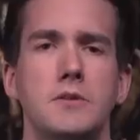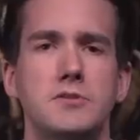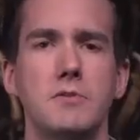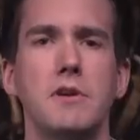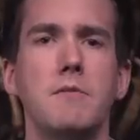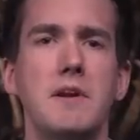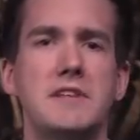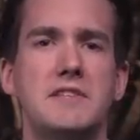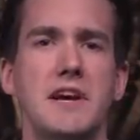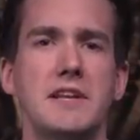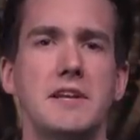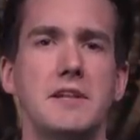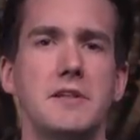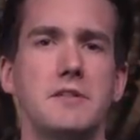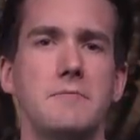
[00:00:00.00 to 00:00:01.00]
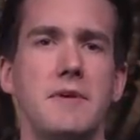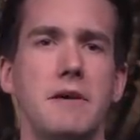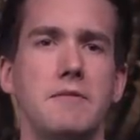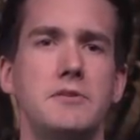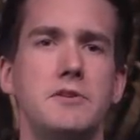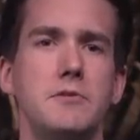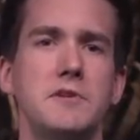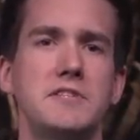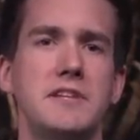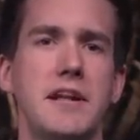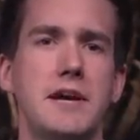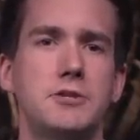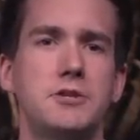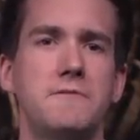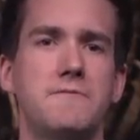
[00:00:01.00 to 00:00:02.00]
So anyway, technically the Mountain Dew isn't
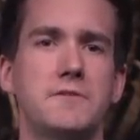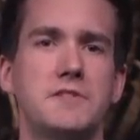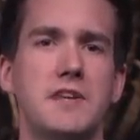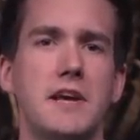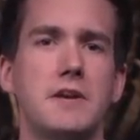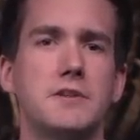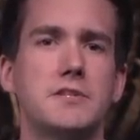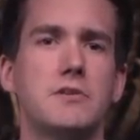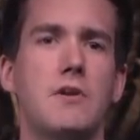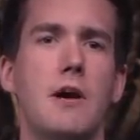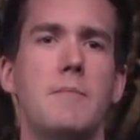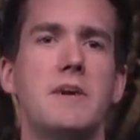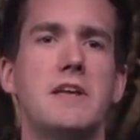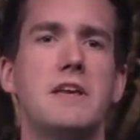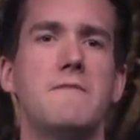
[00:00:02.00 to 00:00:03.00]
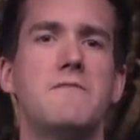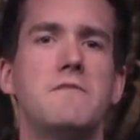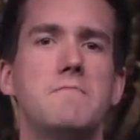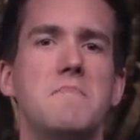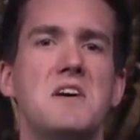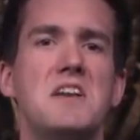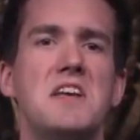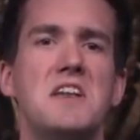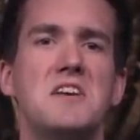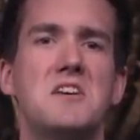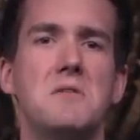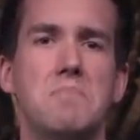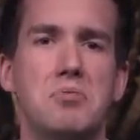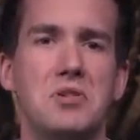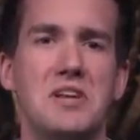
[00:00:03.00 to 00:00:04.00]
actually for sale, so I'm gonna give them an
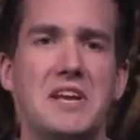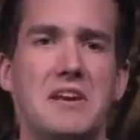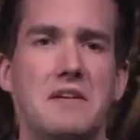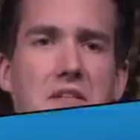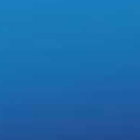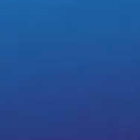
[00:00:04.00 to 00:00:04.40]
incomplete.